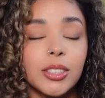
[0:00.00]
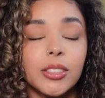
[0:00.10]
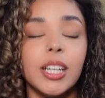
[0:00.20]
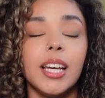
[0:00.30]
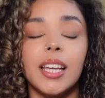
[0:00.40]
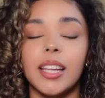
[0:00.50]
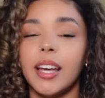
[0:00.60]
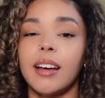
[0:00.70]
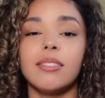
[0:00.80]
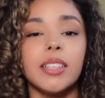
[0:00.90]
So they
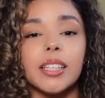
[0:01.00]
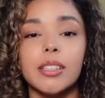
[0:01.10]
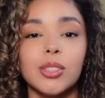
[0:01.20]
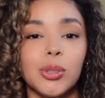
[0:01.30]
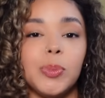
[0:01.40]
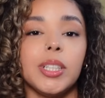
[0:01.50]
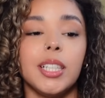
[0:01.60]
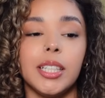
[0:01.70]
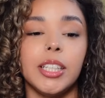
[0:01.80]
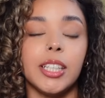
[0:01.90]
have like a super
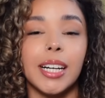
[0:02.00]
clear